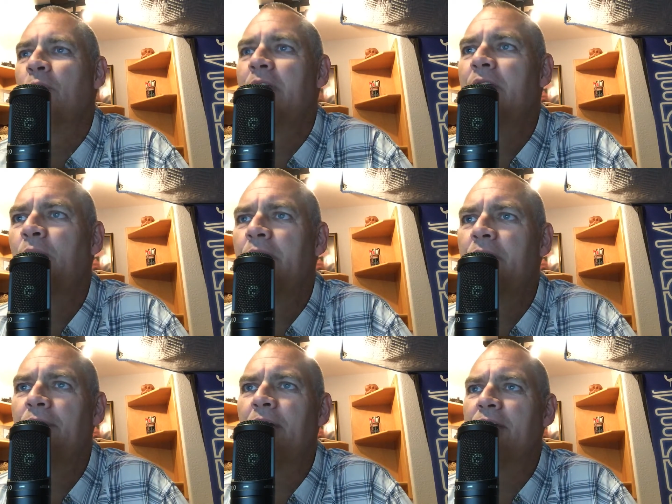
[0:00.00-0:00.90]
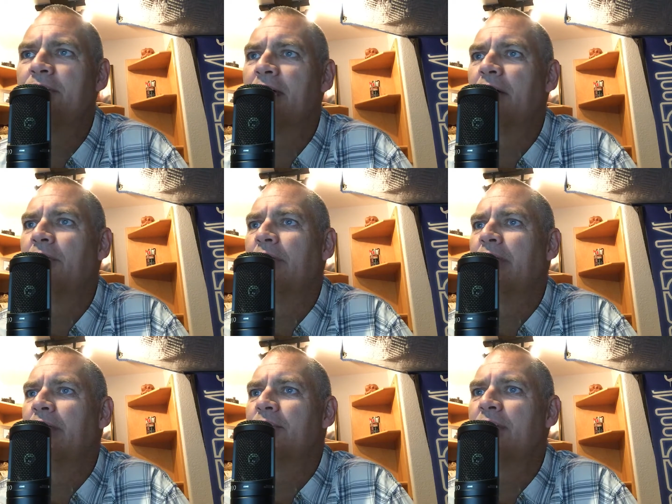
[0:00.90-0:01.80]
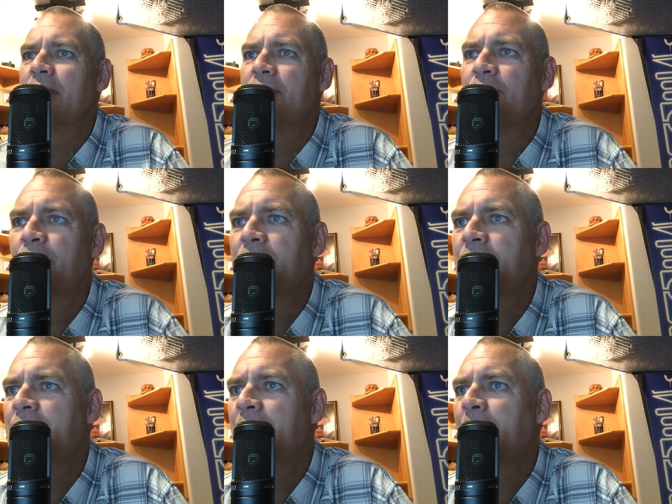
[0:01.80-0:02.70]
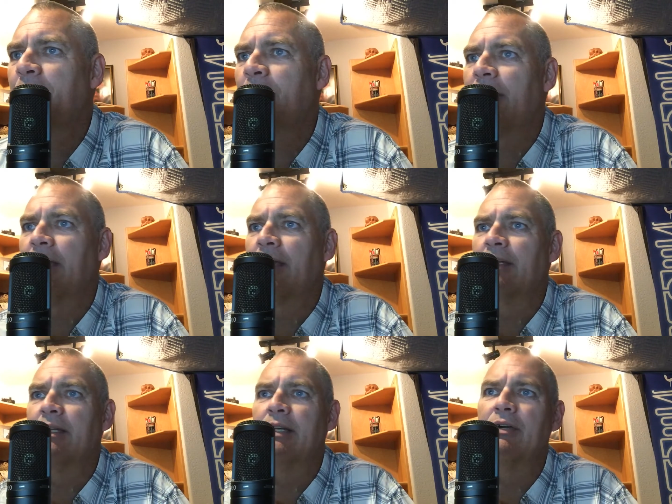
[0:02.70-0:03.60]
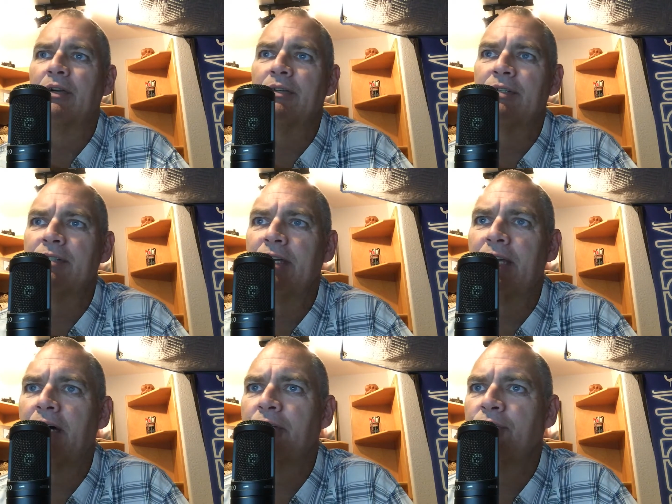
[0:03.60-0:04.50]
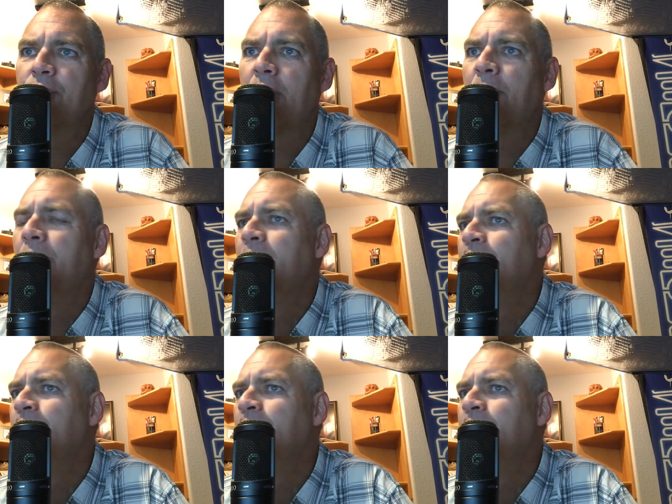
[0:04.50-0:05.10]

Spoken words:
What are your thoughts down in the States as far as a Democratic leader to take on Trump?